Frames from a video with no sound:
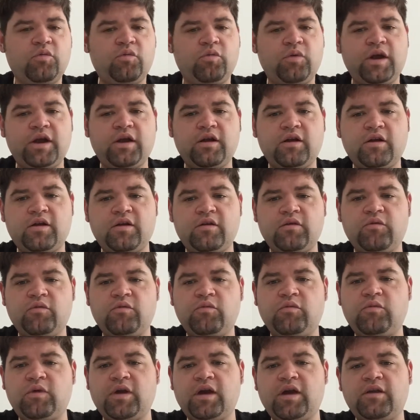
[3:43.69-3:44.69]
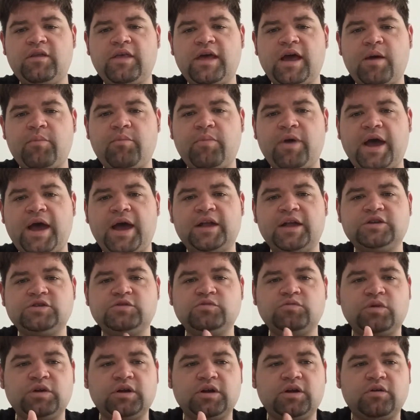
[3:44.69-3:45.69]
wear that badge,
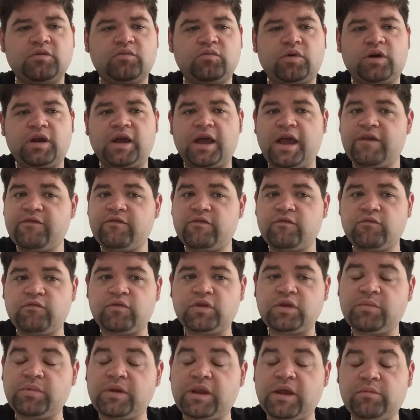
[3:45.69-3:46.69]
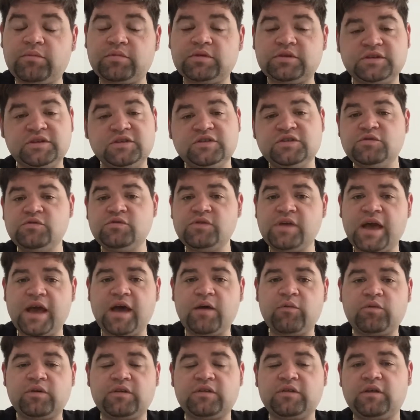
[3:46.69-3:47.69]
where I haven't really been able to do
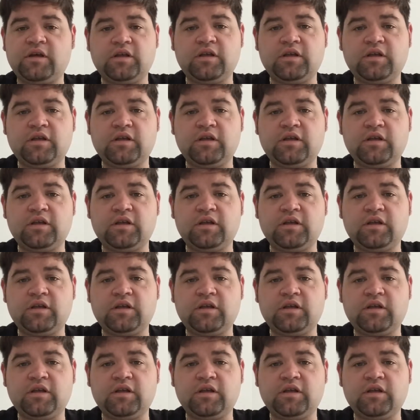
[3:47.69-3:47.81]
that with.